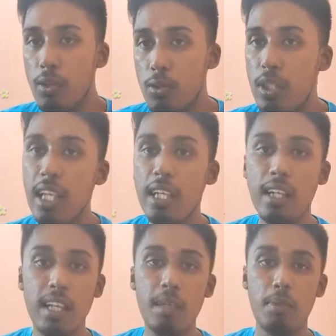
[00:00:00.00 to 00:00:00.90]
create a
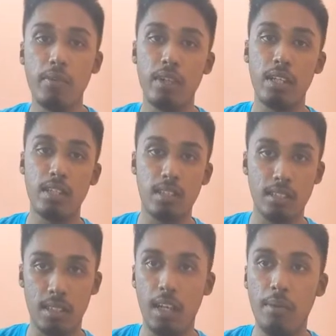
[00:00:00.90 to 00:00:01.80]
link between
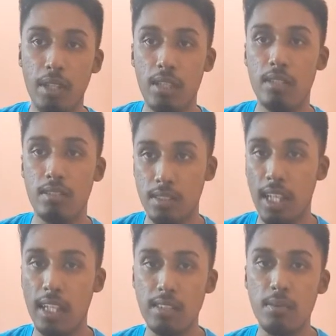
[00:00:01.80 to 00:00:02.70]
Islam and
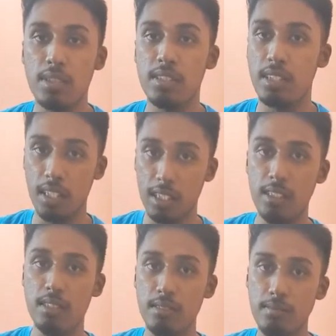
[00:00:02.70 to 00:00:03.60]
science, which is a
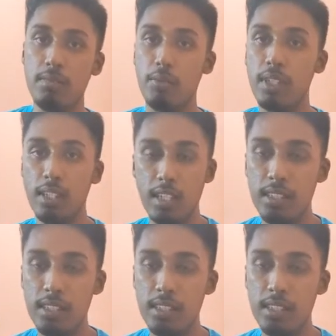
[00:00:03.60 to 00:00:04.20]
religion, between a religion and